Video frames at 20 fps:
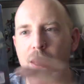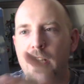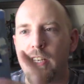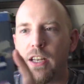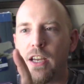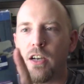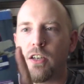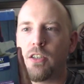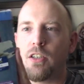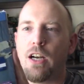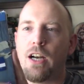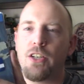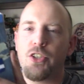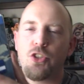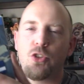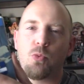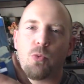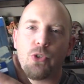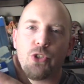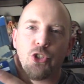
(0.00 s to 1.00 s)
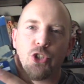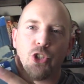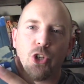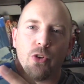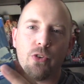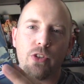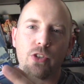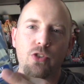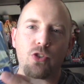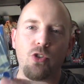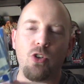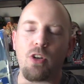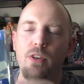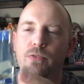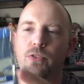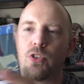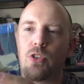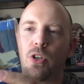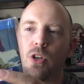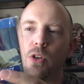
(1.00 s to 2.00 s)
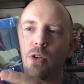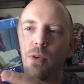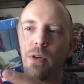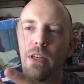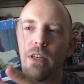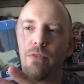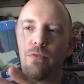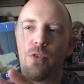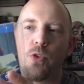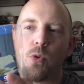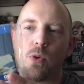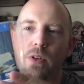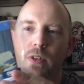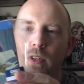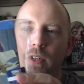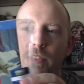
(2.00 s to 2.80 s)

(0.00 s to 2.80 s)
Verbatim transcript: Now, I just want to show this off, so if you're a